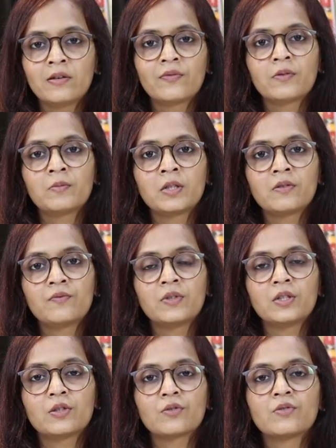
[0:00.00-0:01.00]
informative
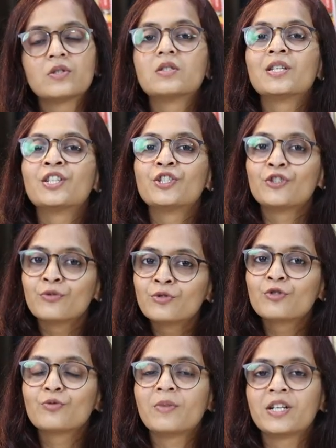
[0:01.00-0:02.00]
videos, stay
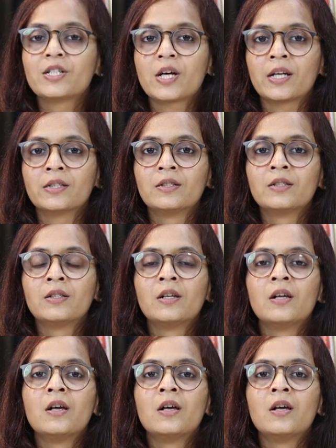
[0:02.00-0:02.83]
tuned to my channel.